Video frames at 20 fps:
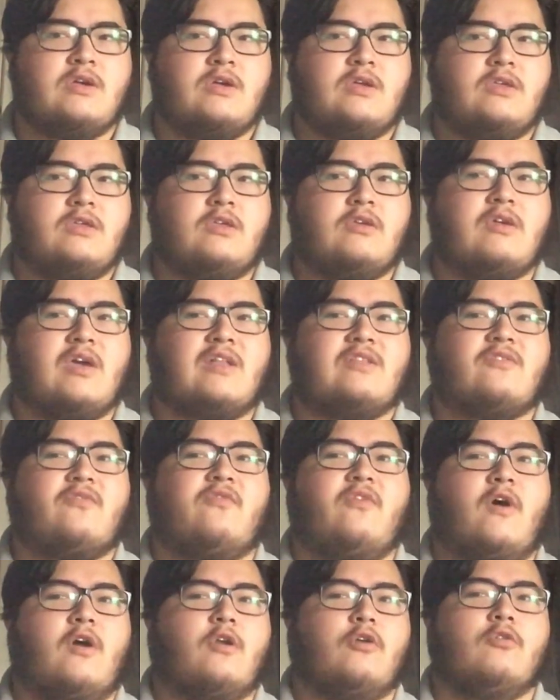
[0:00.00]
You get to
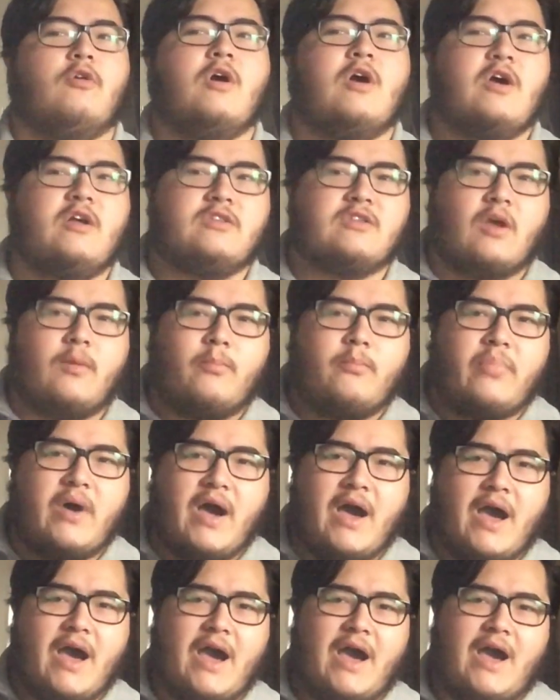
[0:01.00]
follow the
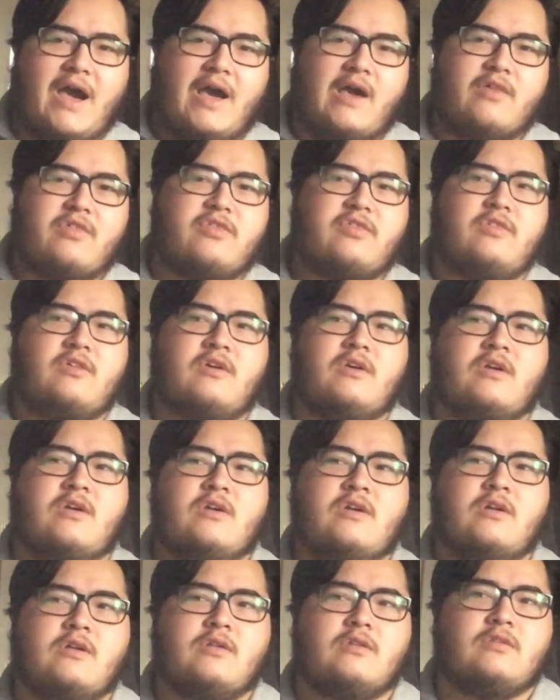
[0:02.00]
path
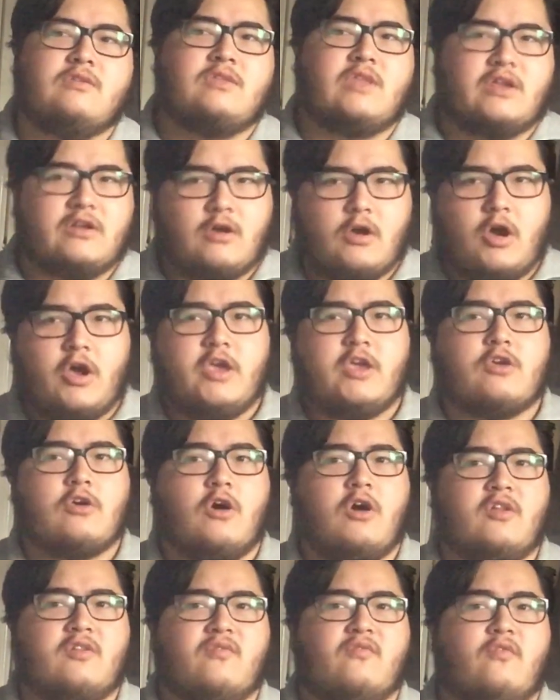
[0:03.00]
that I
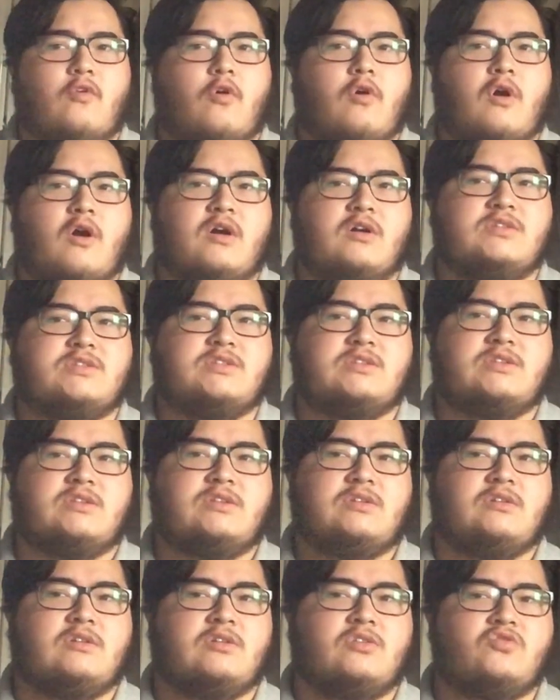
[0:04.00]
cut for us
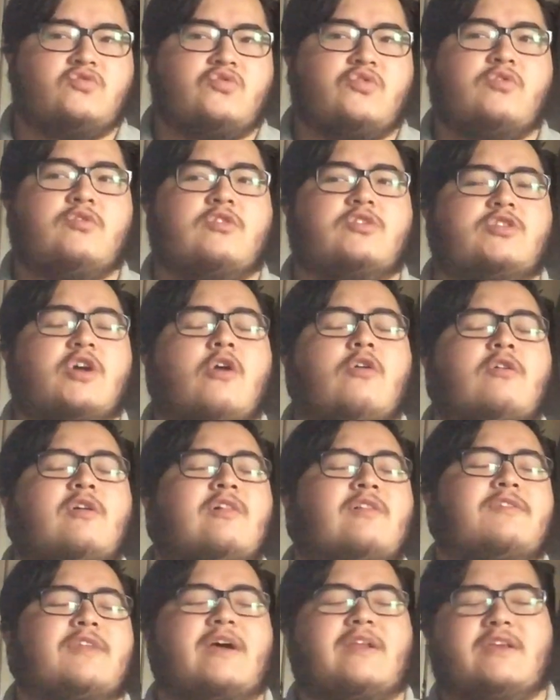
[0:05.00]
through the
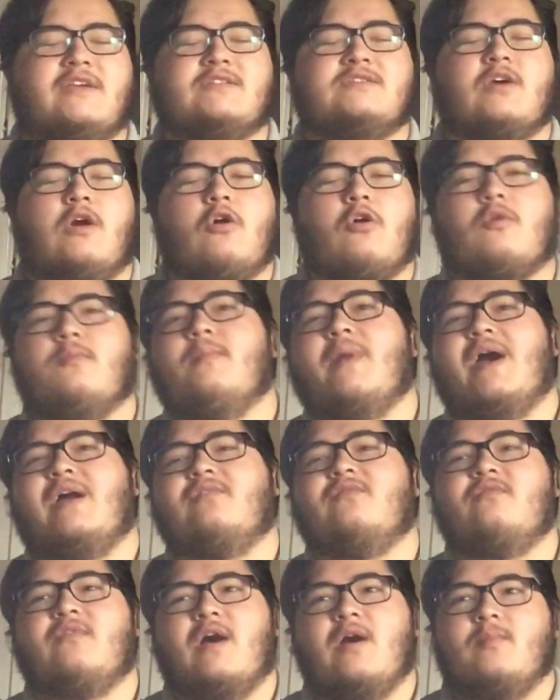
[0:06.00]
jungle that is our mad
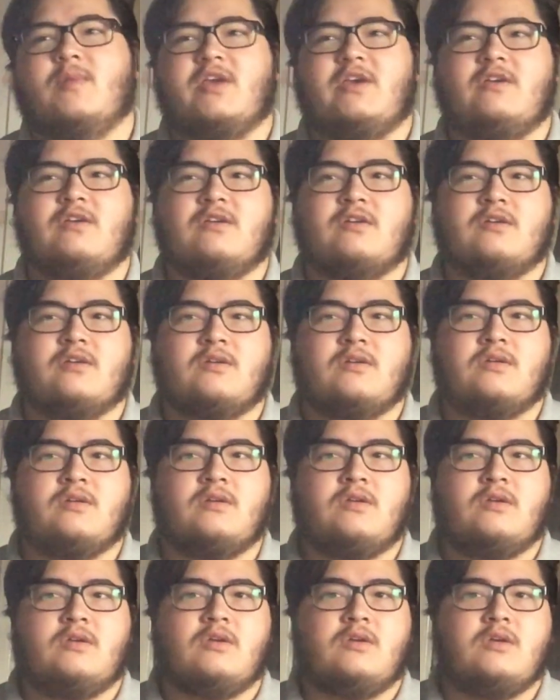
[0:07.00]
family.
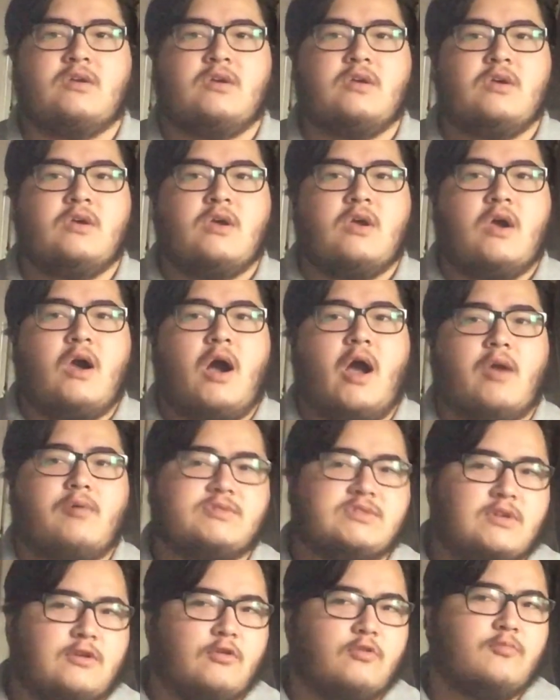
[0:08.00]
I
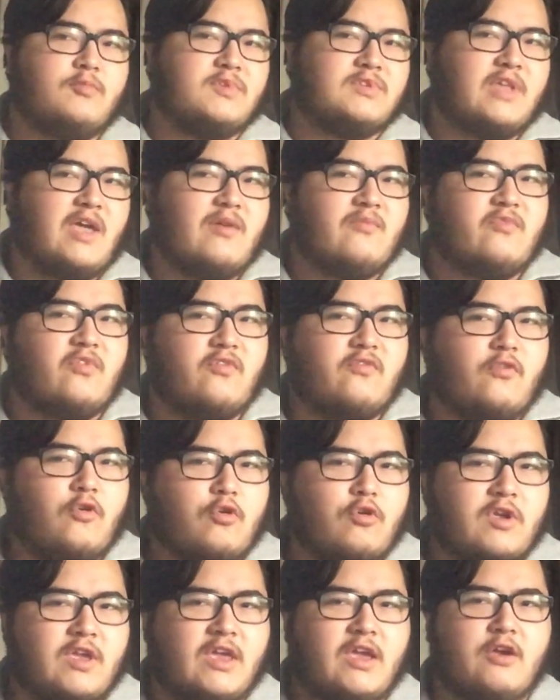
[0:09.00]
was alone with them for
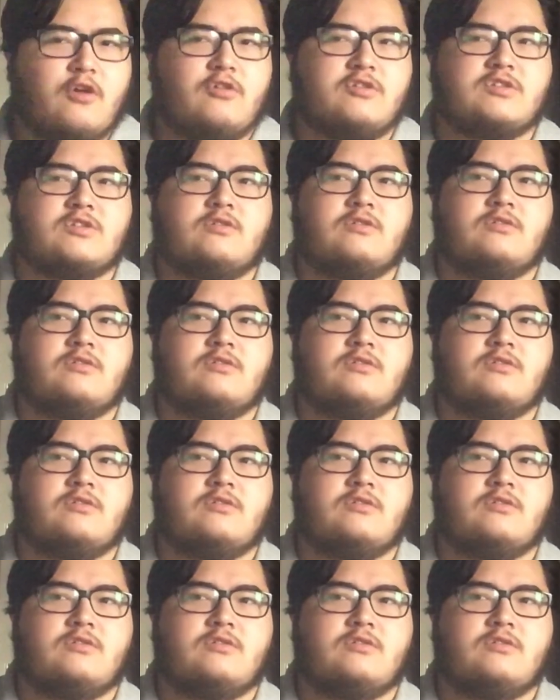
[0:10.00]
4 years.